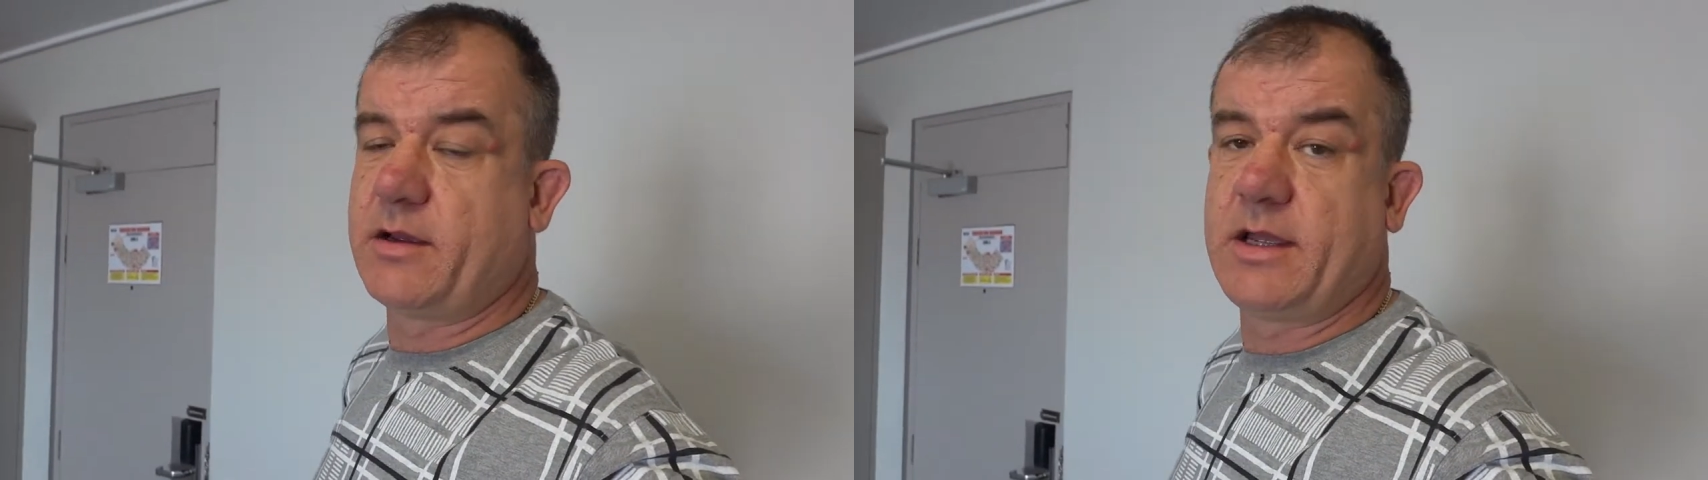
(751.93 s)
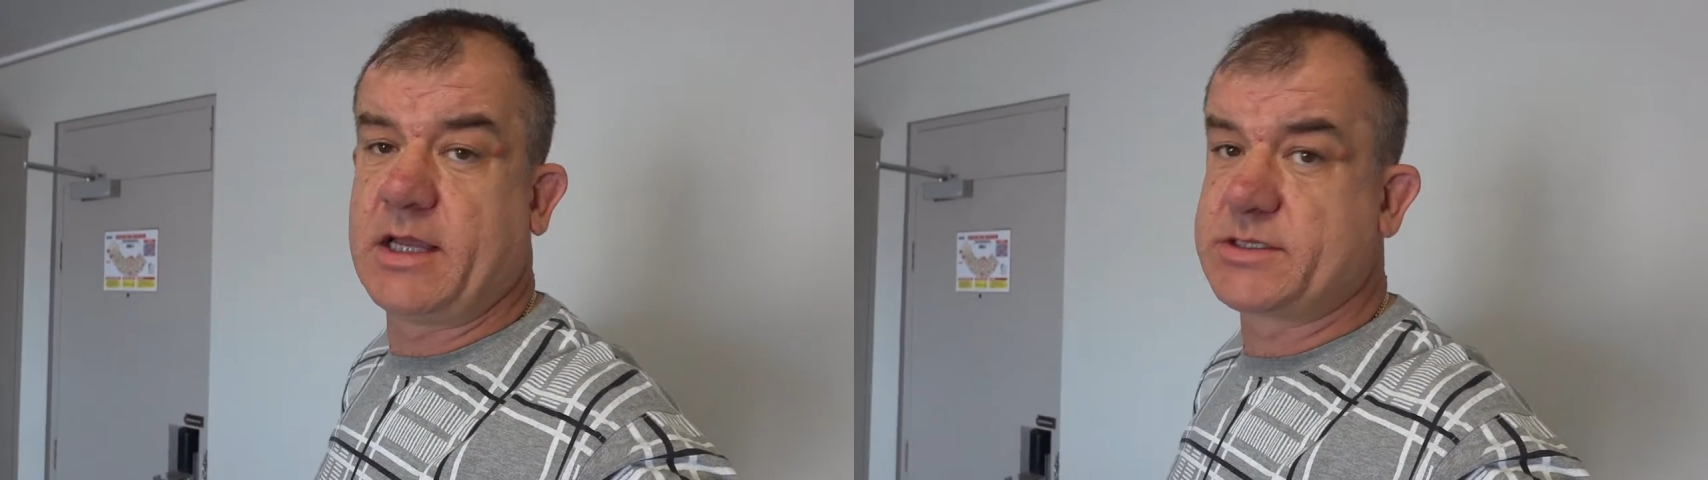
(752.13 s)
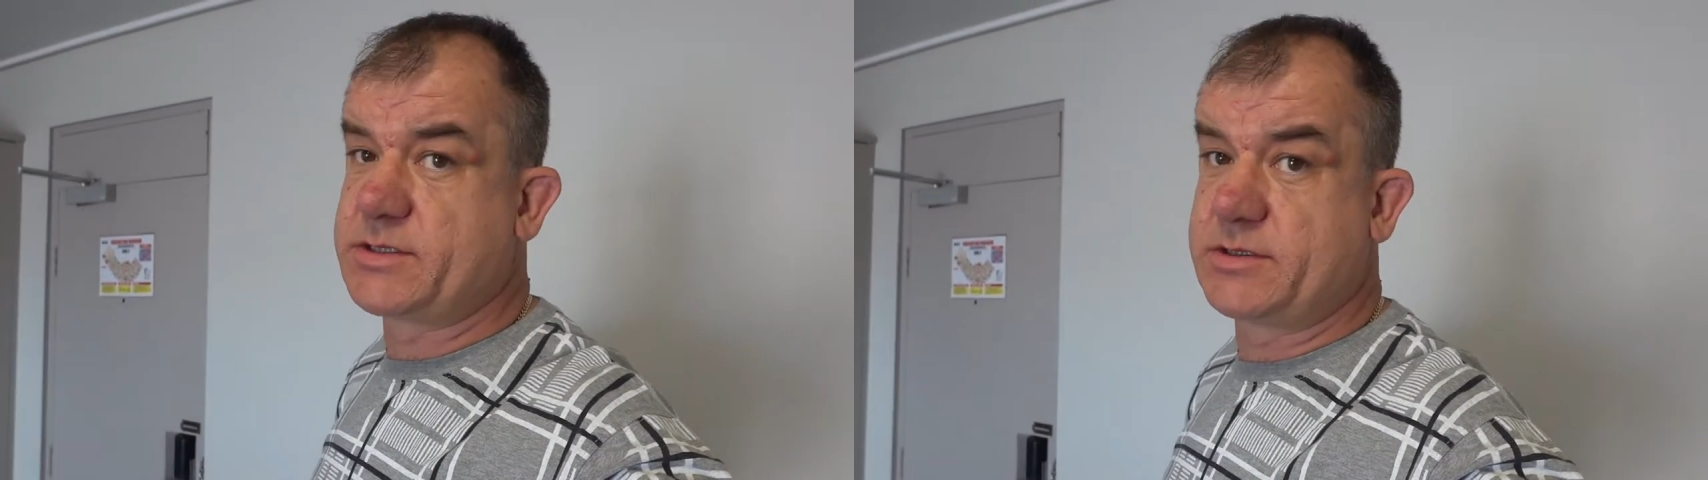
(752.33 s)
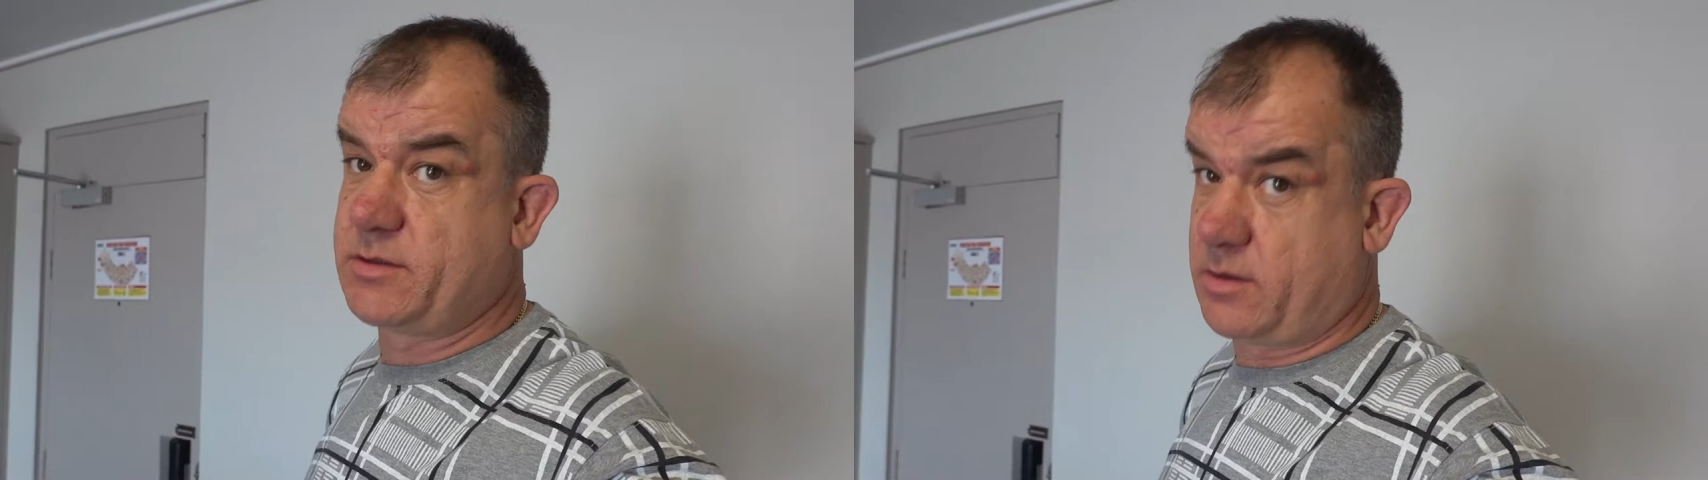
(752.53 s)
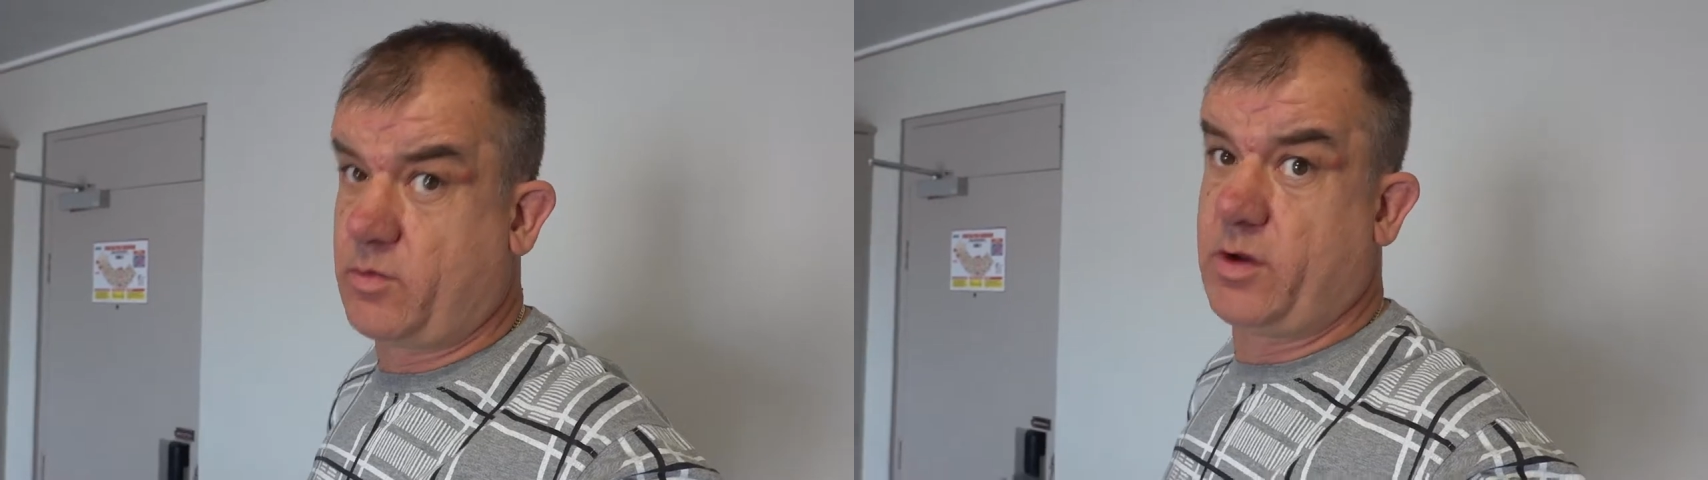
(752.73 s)
I asked,
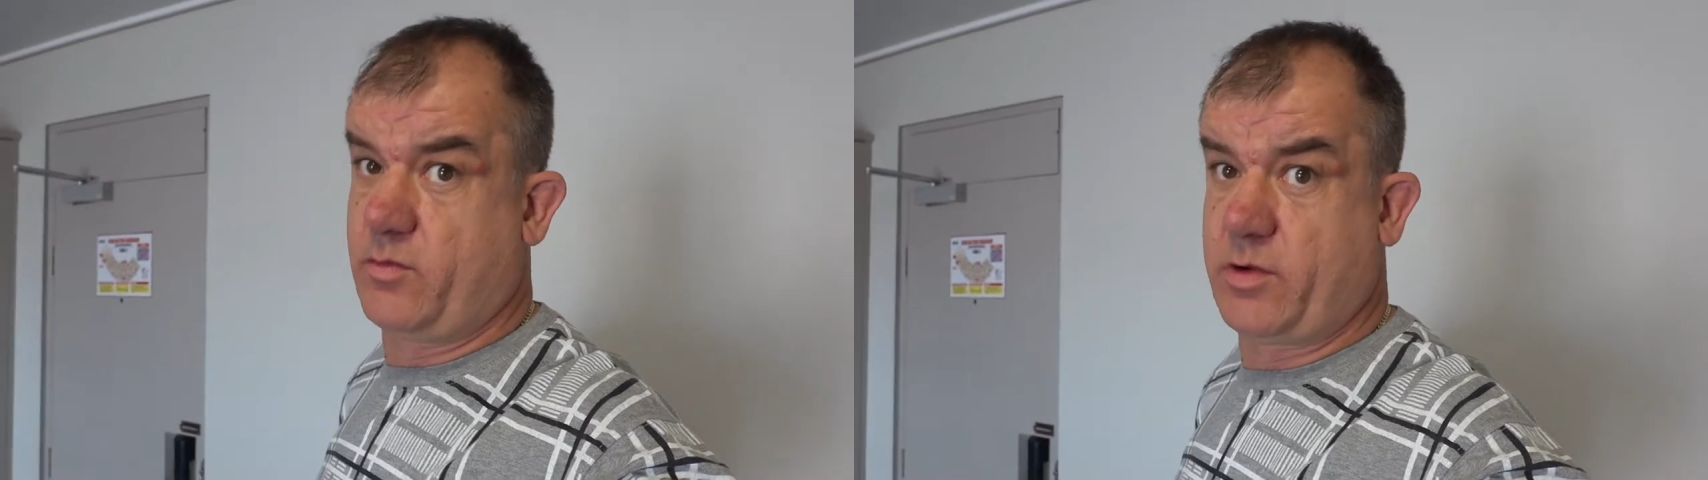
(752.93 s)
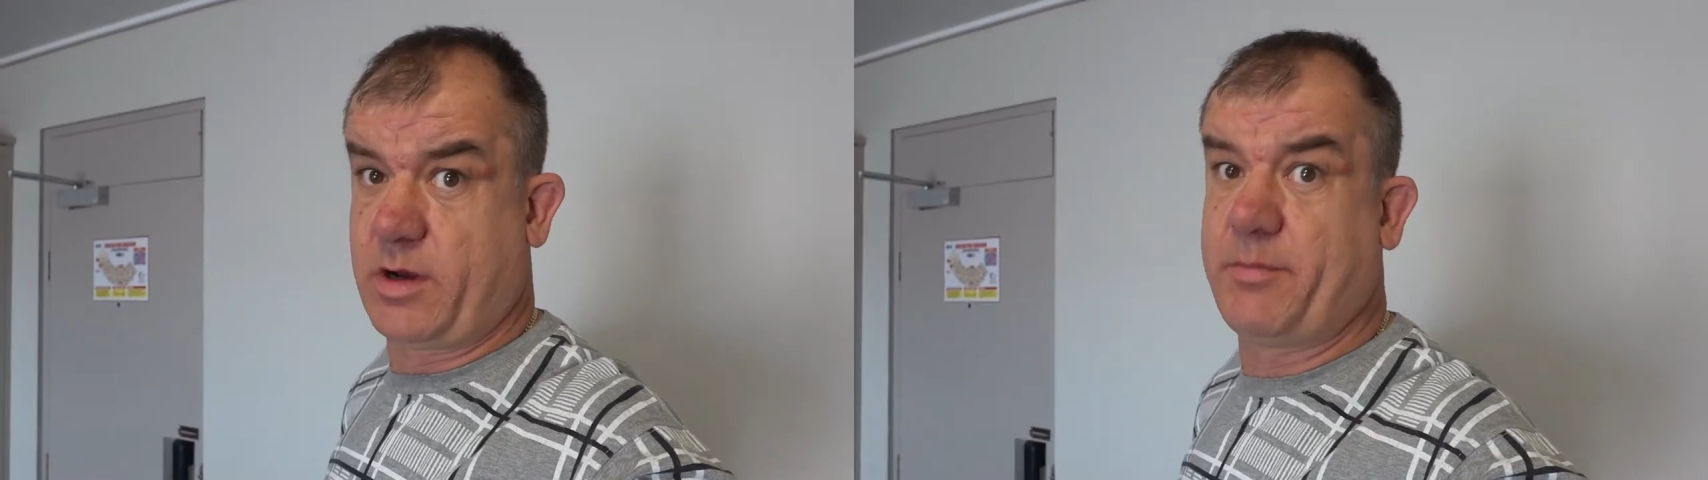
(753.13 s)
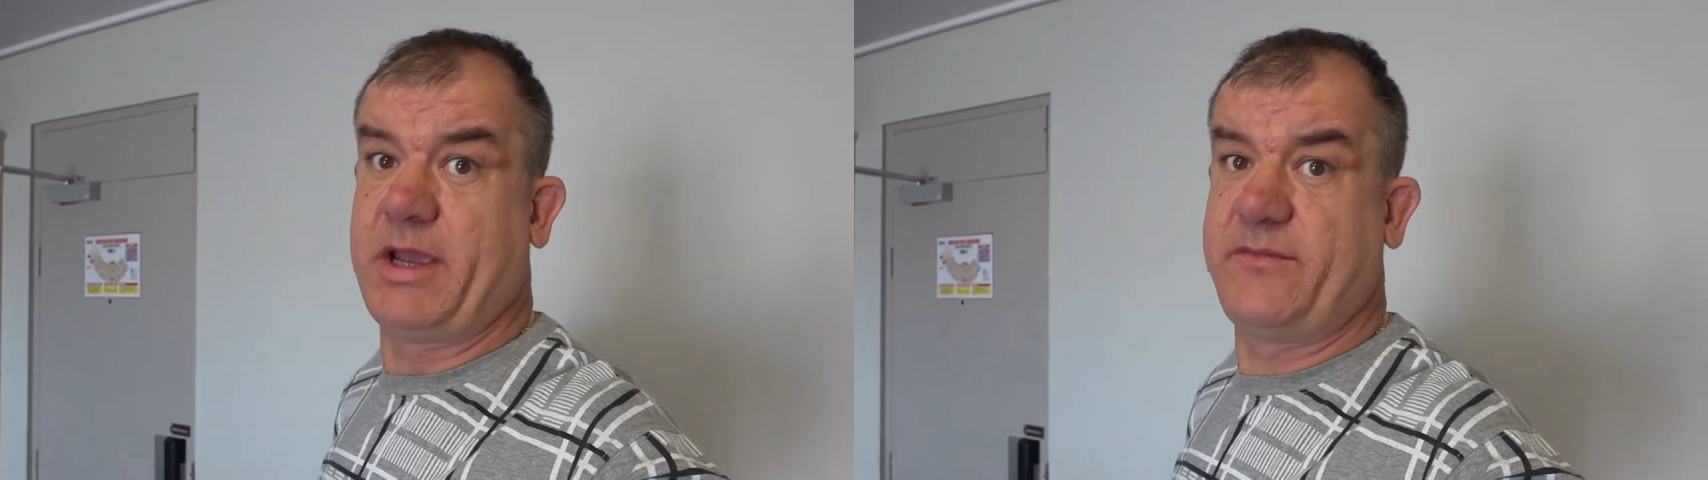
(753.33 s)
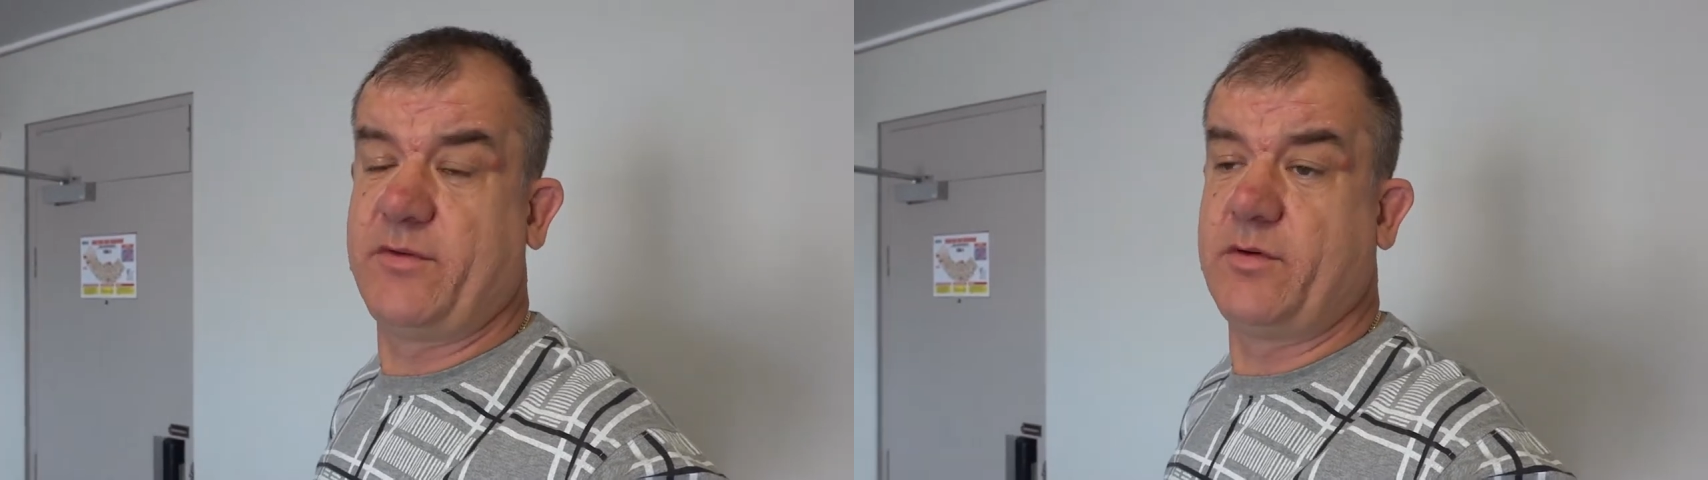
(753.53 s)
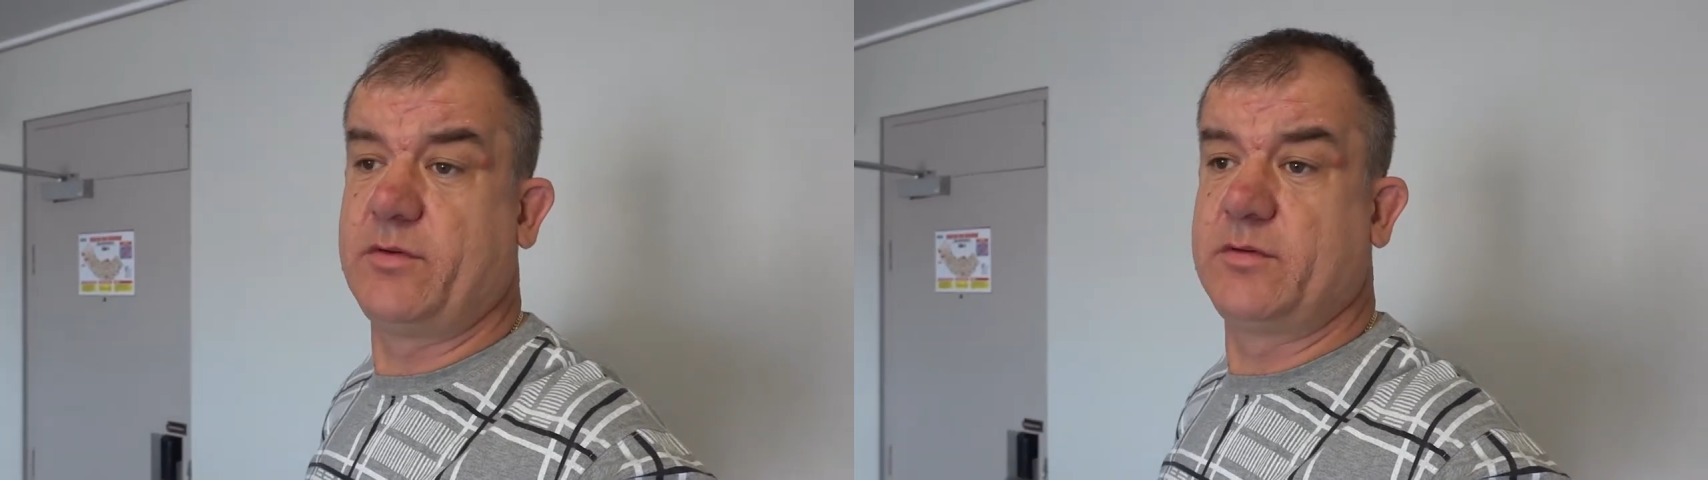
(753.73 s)
I want what I paid for.